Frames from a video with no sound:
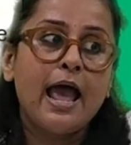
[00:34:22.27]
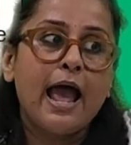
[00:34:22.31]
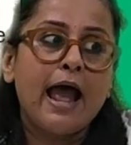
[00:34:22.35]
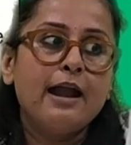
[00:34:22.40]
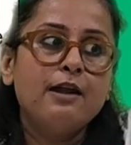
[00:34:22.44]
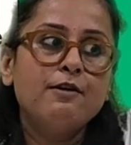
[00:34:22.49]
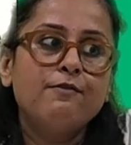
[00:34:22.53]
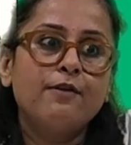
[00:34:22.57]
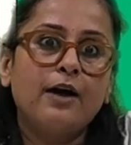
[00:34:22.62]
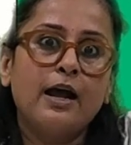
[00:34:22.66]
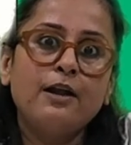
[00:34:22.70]

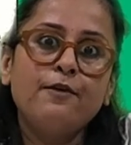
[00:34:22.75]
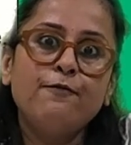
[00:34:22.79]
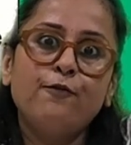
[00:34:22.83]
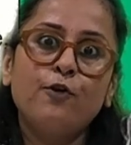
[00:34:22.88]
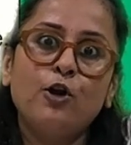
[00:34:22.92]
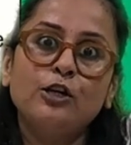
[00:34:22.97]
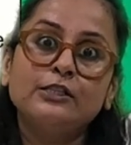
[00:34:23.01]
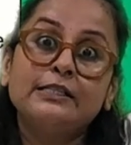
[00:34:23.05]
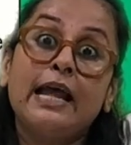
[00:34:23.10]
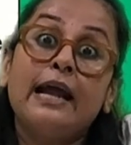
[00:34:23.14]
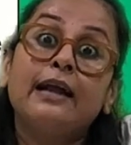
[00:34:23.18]
and one
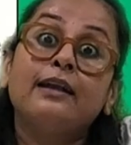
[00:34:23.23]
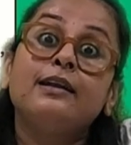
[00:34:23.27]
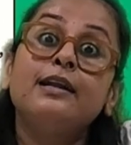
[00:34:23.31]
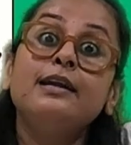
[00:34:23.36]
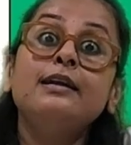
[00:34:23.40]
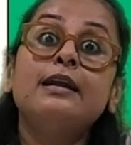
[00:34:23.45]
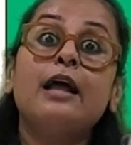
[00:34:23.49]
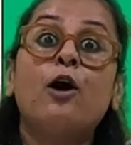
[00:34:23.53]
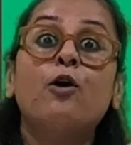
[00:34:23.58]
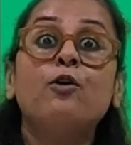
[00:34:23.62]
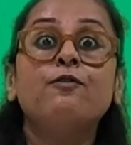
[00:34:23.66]
force acting
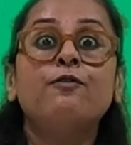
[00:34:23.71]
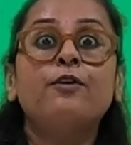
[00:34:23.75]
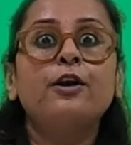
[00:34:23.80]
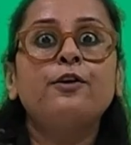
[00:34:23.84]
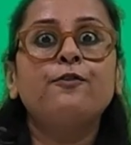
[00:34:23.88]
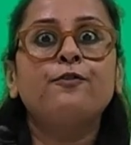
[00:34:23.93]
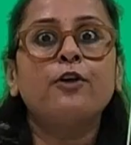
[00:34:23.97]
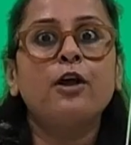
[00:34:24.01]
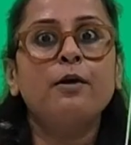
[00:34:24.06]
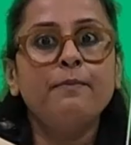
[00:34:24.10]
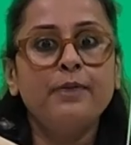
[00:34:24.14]
downward
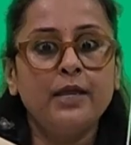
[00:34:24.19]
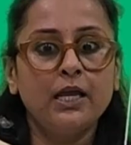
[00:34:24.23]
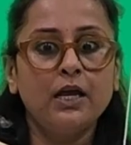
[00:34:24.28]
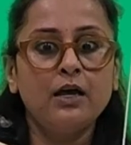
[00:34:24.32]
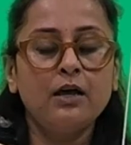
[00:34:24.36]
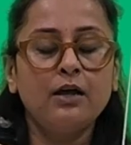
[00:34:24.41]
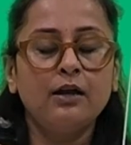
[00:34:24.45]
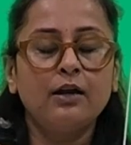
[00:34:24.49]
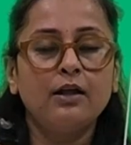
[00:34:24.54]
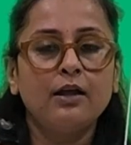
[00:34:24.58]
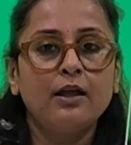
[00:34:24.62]
from
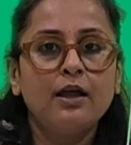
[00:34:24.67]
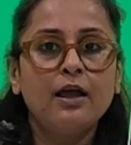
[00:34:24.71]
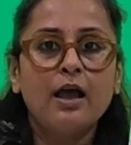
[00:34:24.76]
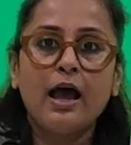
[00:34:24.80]
here,